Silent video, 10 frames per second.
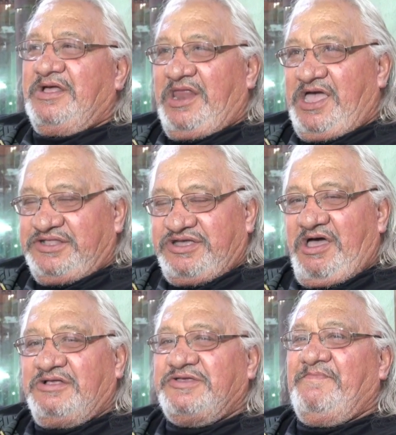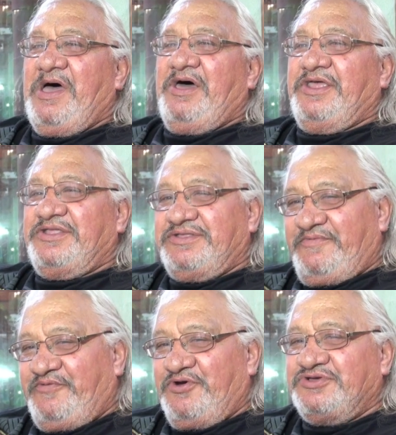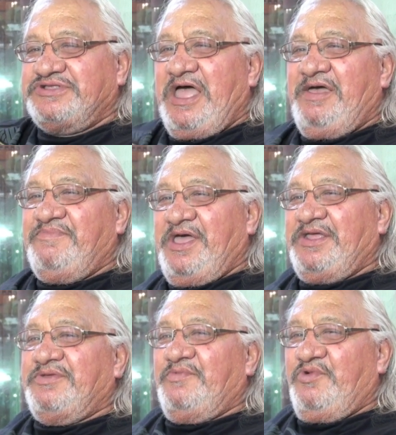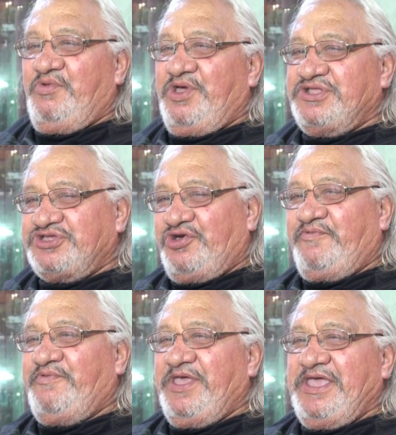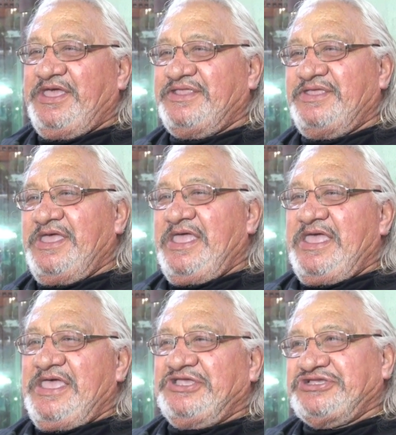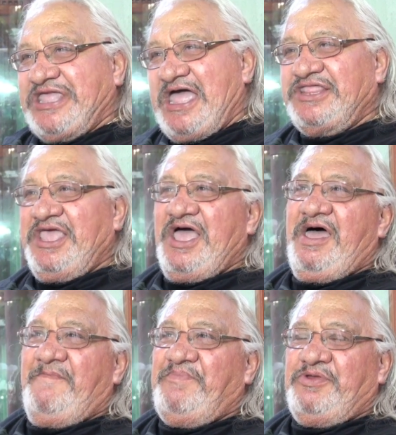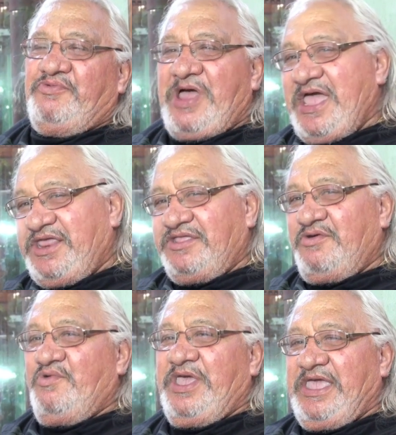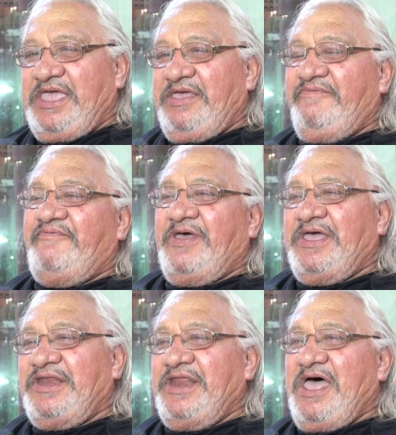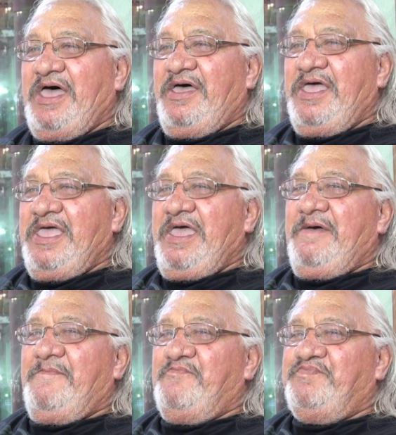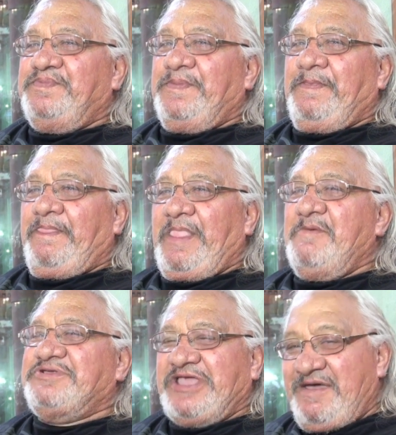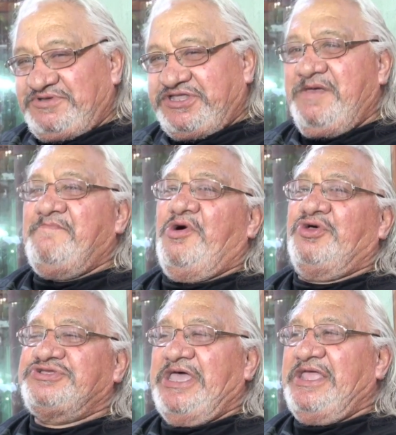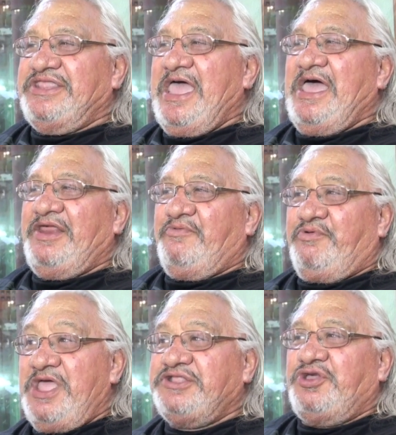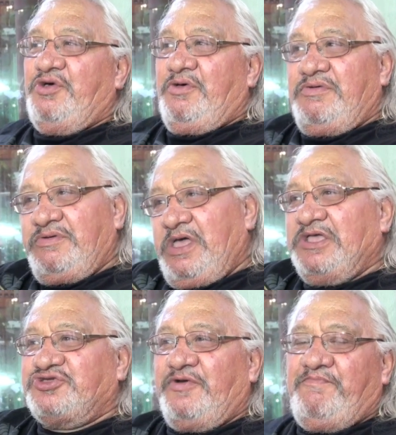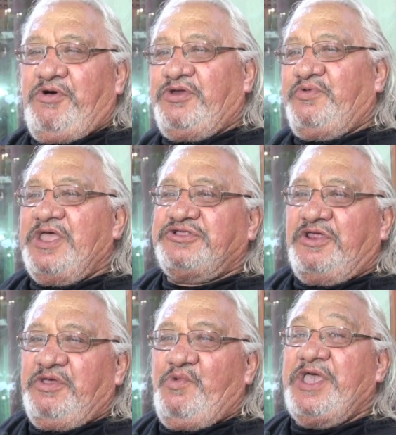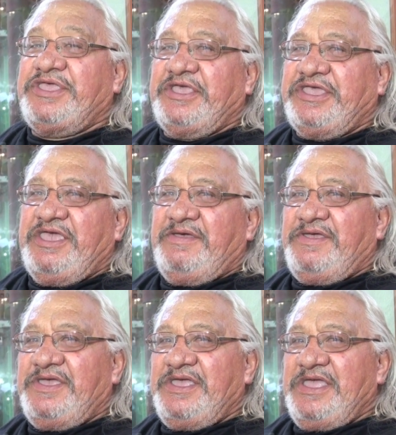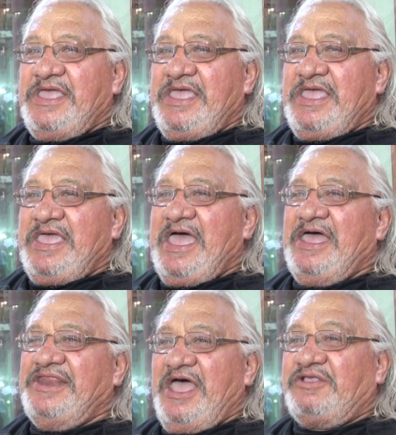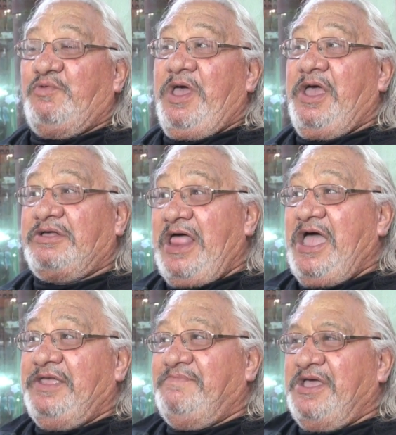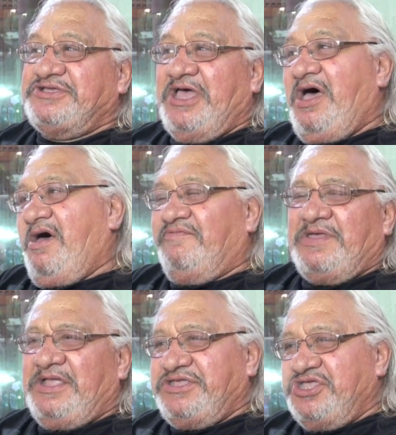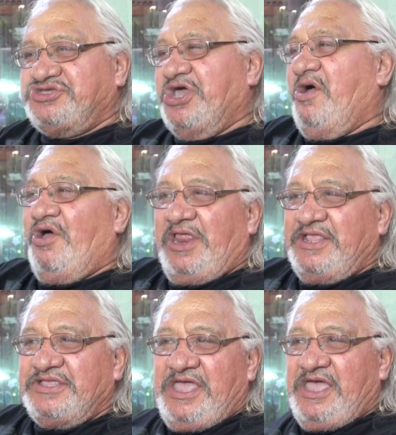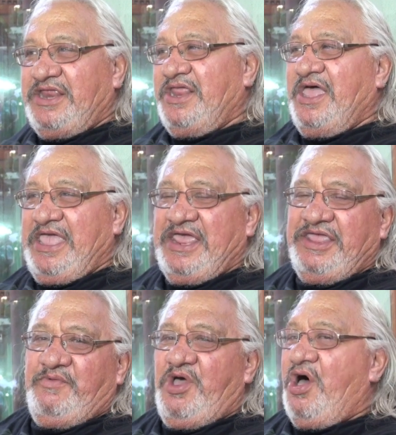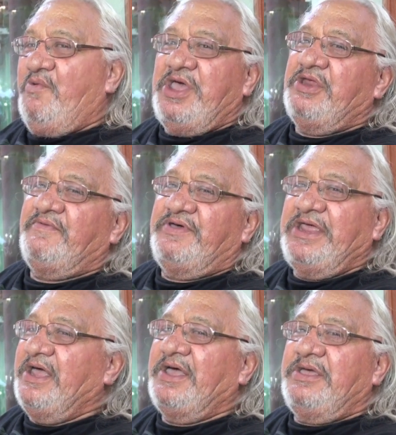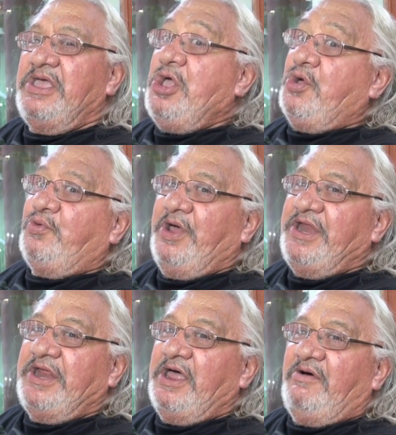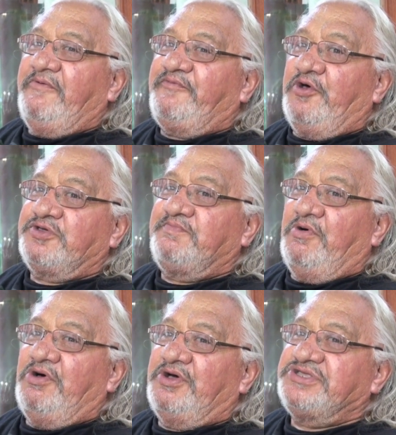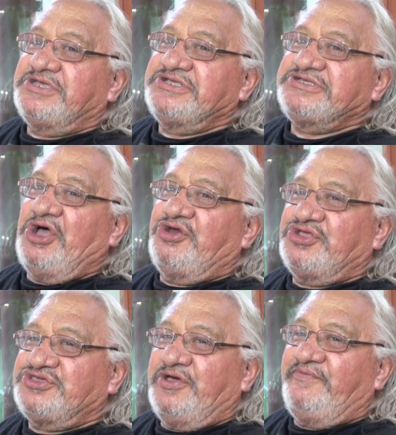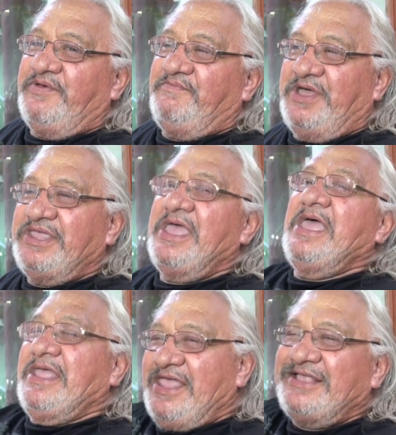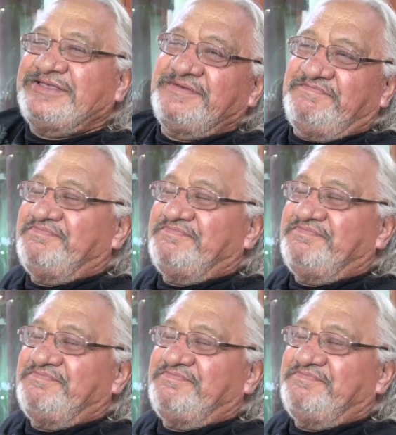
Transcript: Clyde talks about it, the first time that we went surfing and standing up and riding the wave. And, this was Sam's Steamboat. Sam's Steamboats, and they had a rental, a surfboard rental in Waikiki. And that's where Clyde, myself, I think Gerald and Eddie, we all went over there, rented our first boards and started surfing. But that's